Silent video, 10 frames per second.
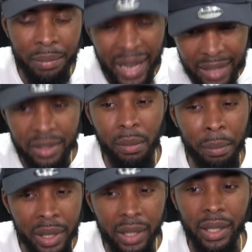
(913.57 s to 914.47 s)

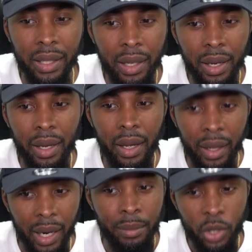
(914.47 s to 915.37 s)
possibility
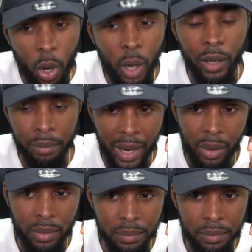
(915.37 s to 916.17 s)
that I'm talking about?